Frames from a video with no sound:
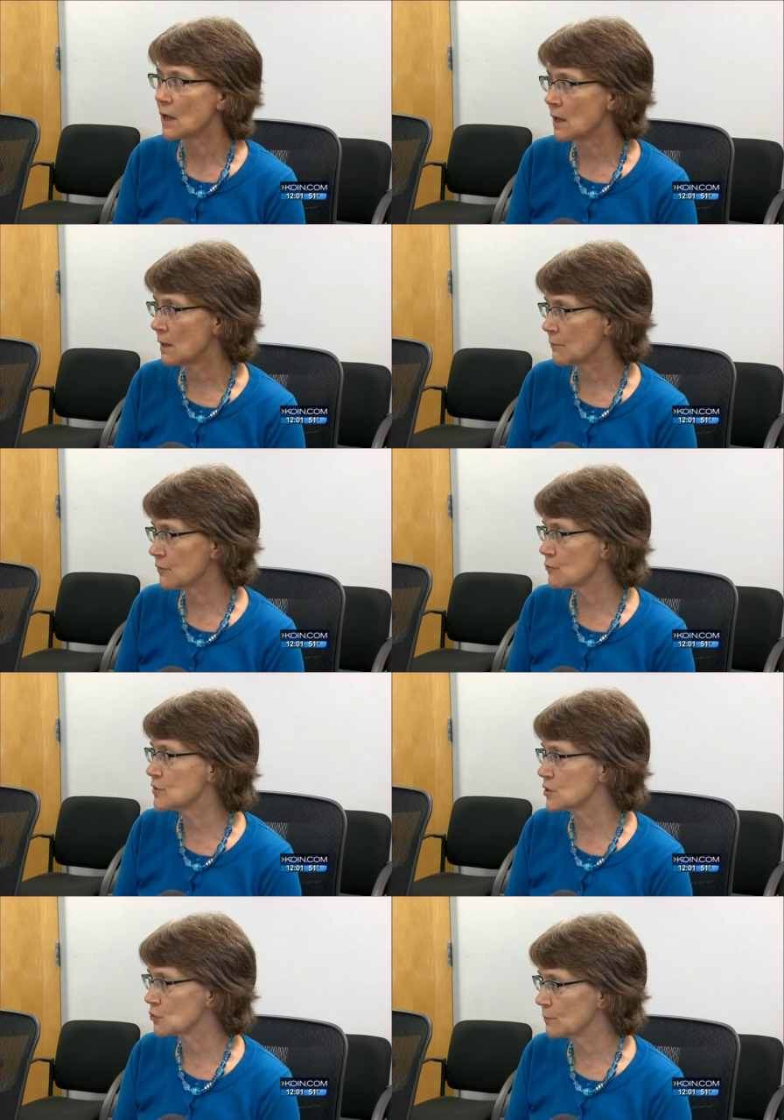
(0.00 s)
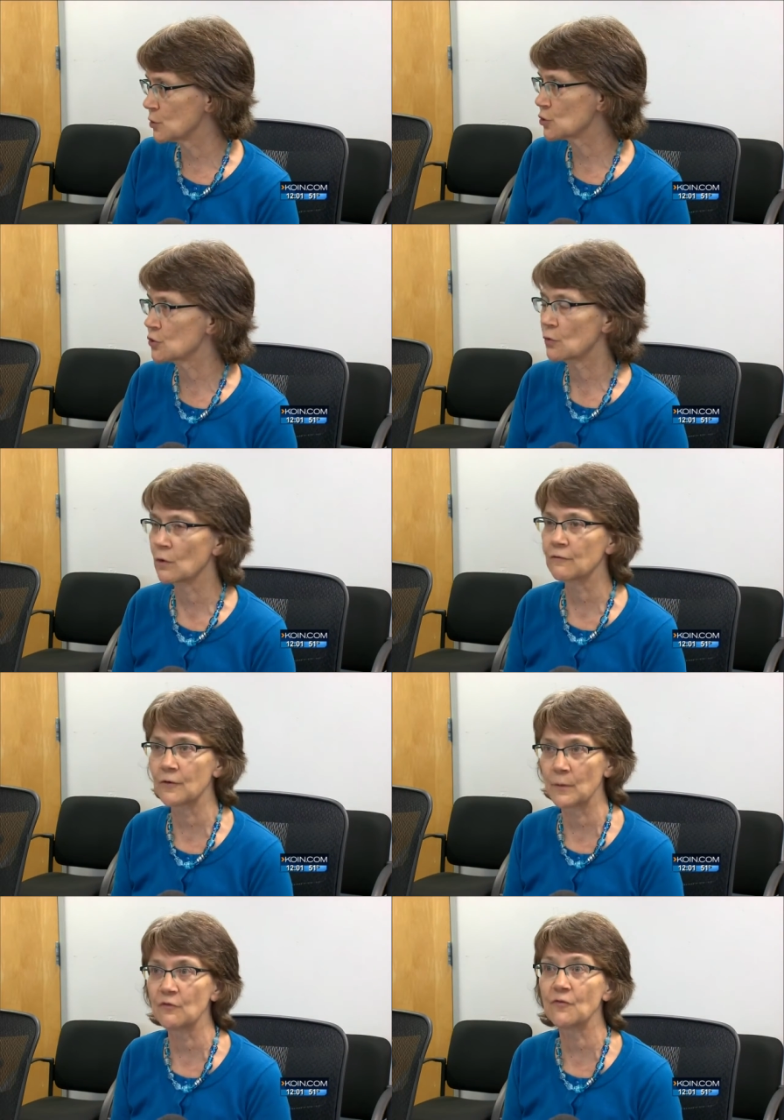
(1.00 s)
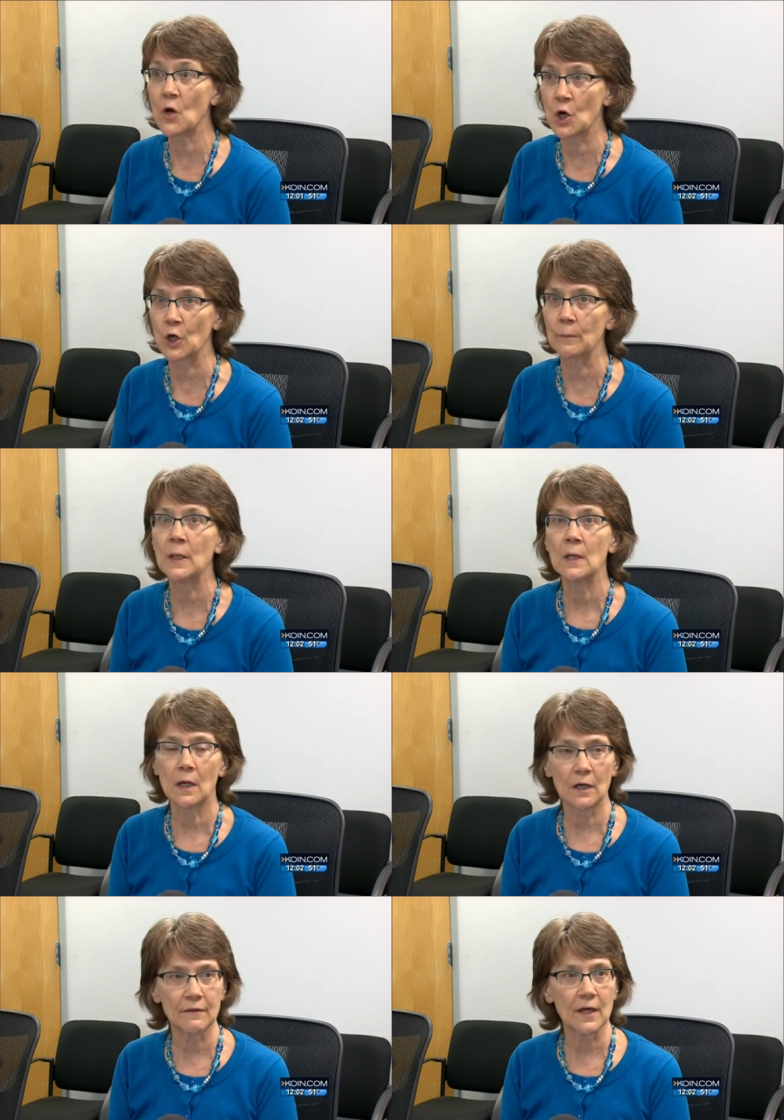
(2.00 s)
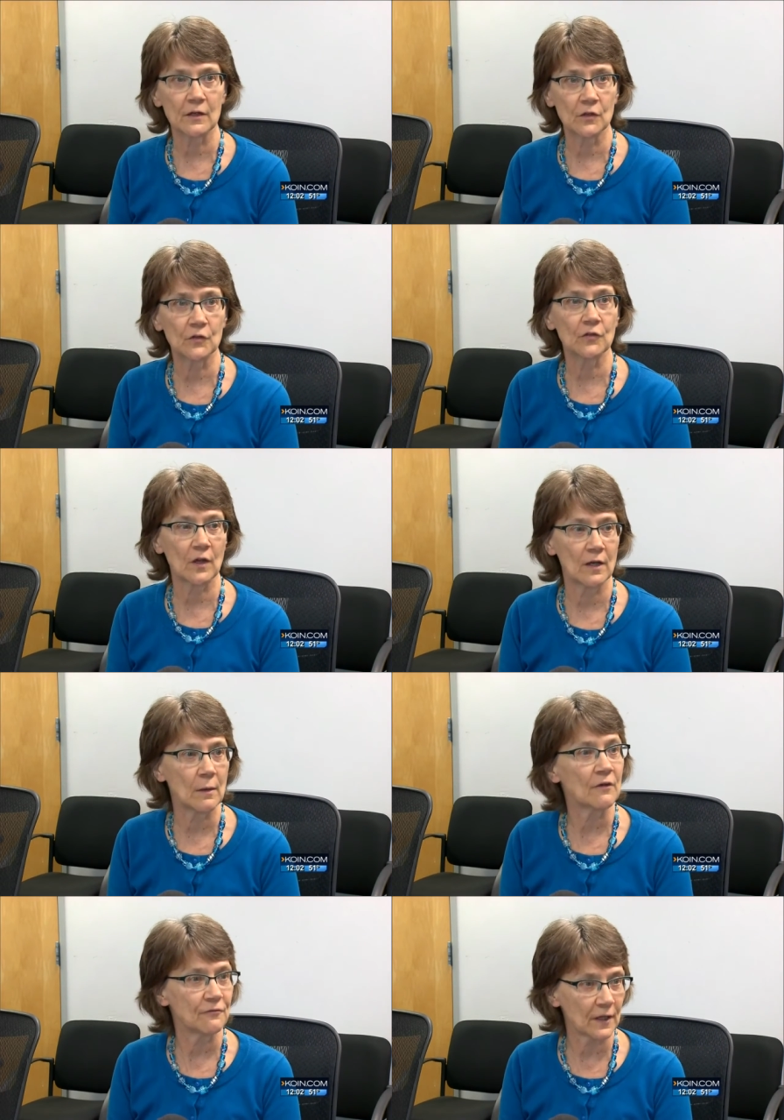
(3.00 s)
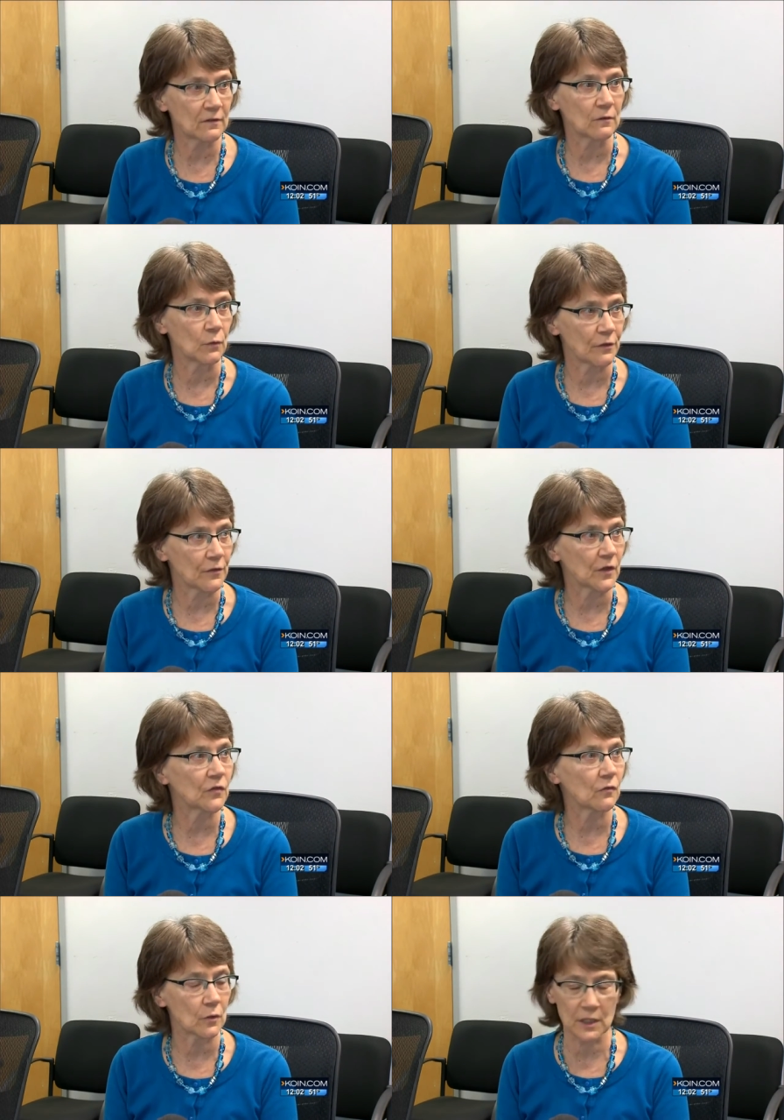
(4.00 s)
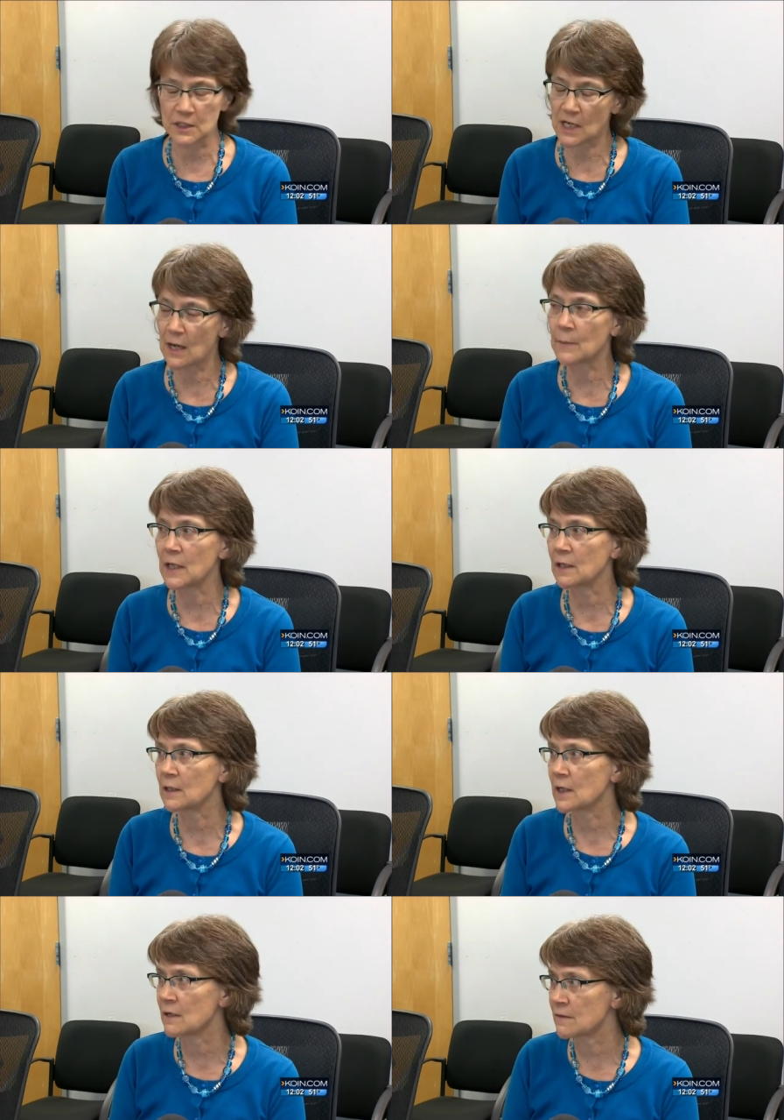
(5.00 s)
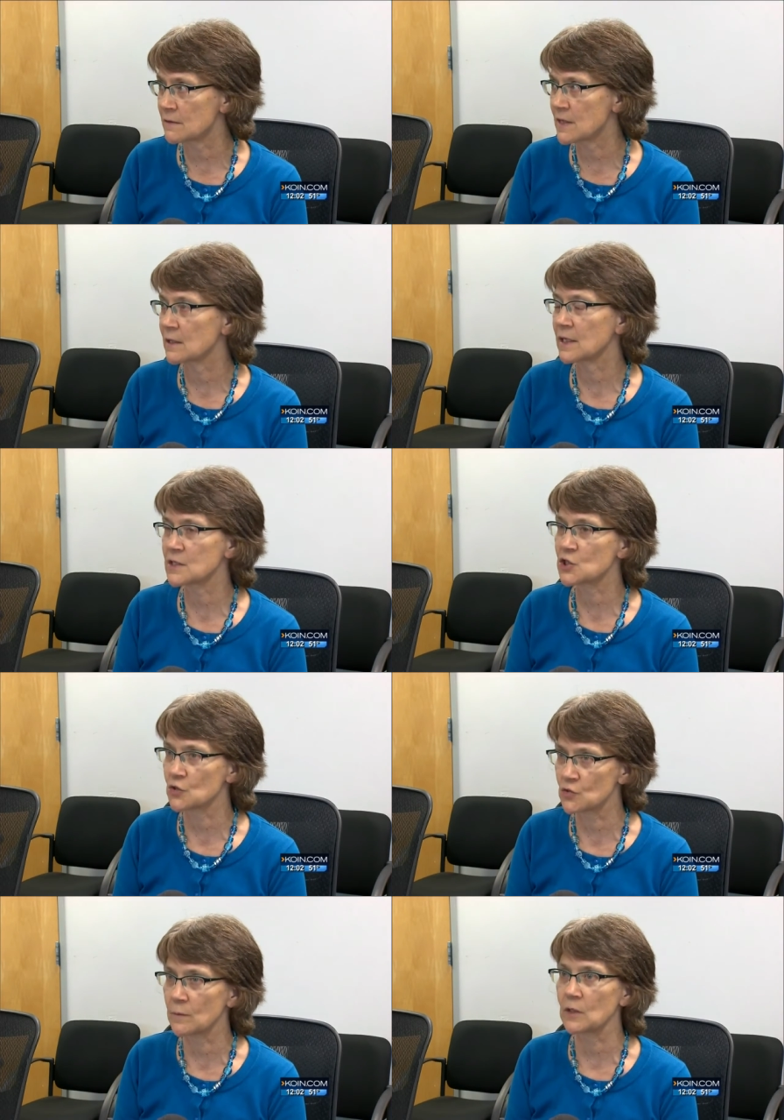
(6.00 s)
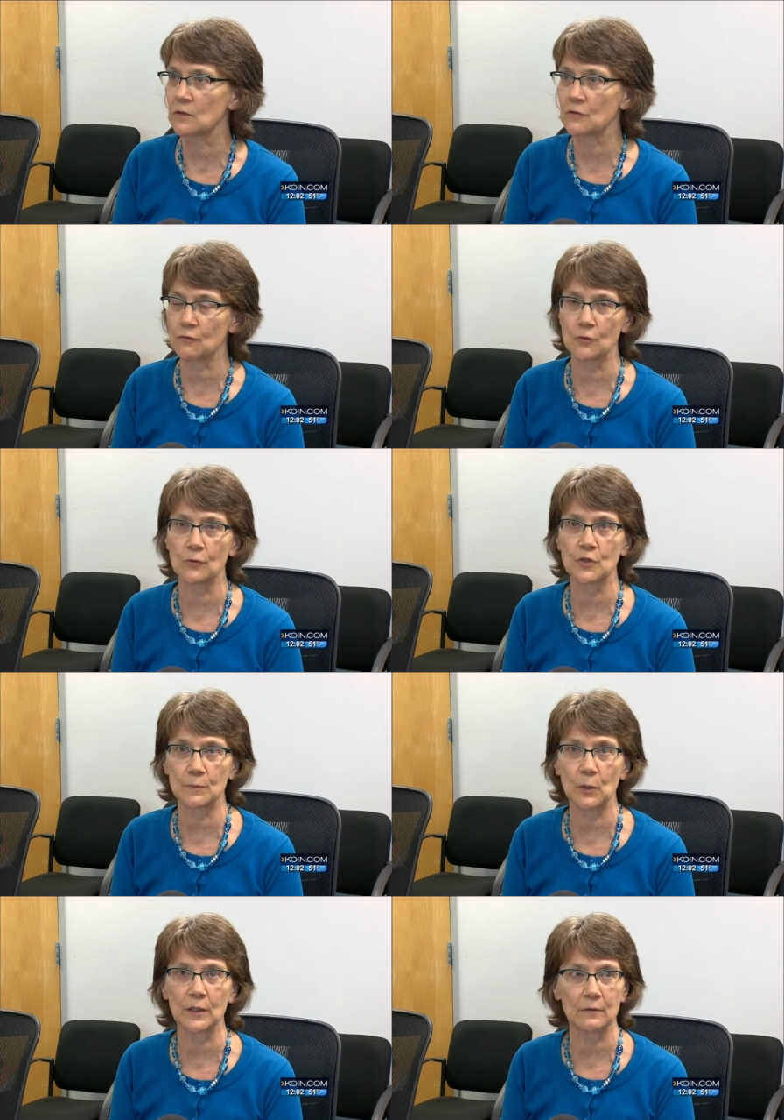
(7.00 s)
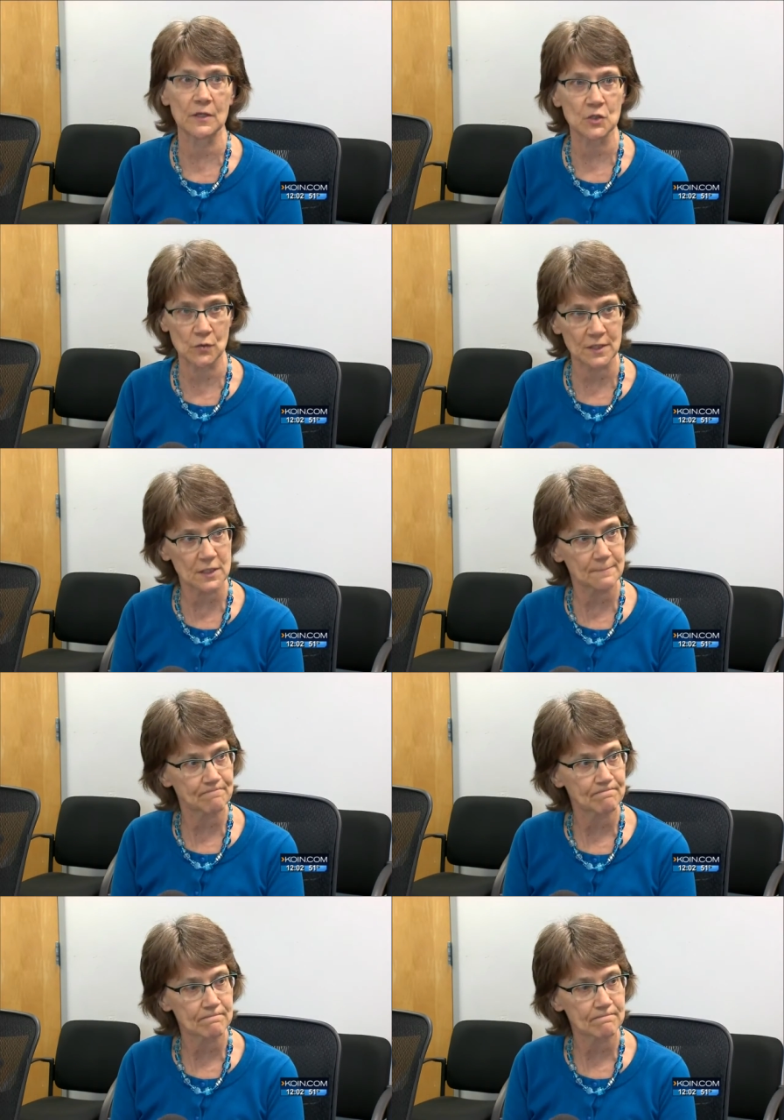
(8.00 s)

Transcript: um, through distribution or from a farm uh, that is uh, affected with this or contaminated and that then gets distributed through Chipotle restaurants.